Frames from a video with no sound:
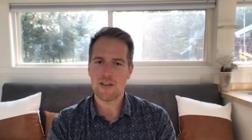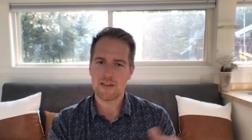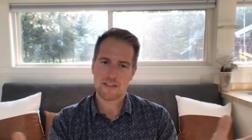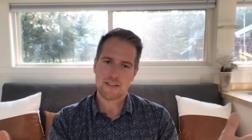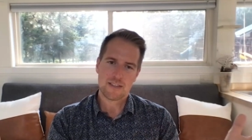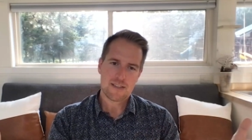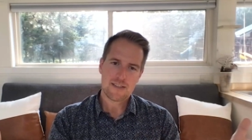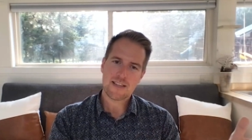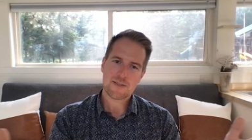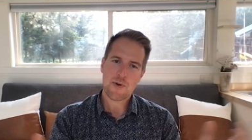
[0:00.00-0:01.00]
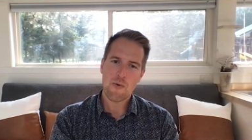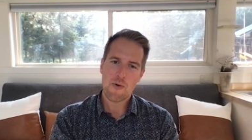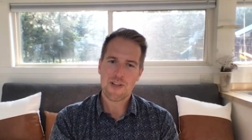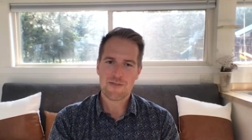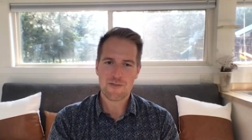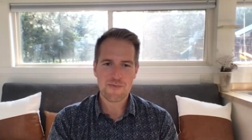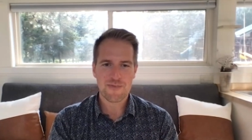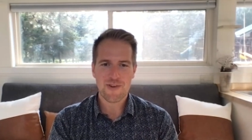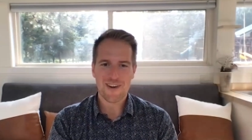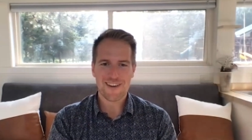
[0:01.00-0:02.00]
And that's about what we'll have room
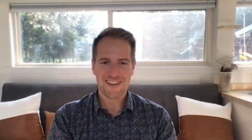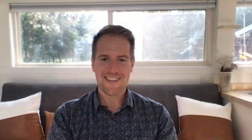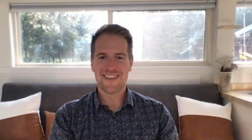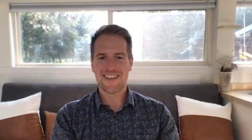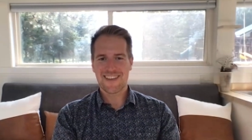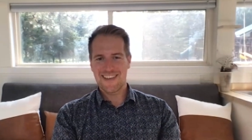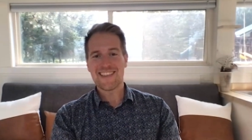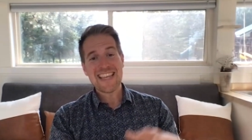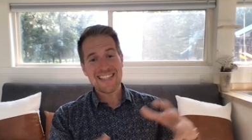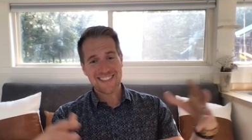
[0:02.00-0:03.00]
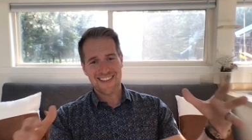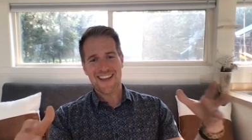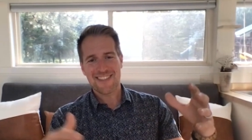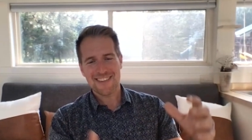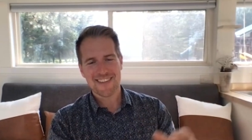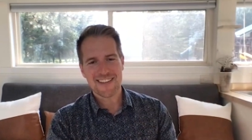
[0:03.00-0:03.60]
for, I think, inside the tent